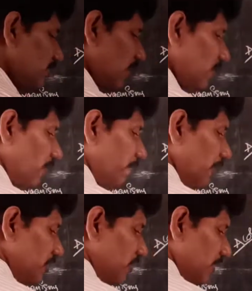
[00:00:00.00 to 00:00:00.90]
are the
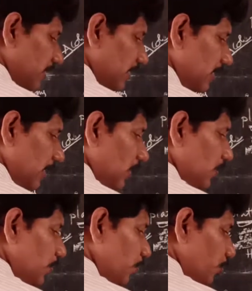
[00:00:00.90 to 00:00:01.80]
first
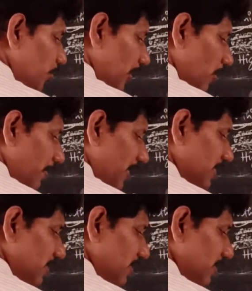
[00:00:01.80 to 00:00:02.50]
eucoelomates.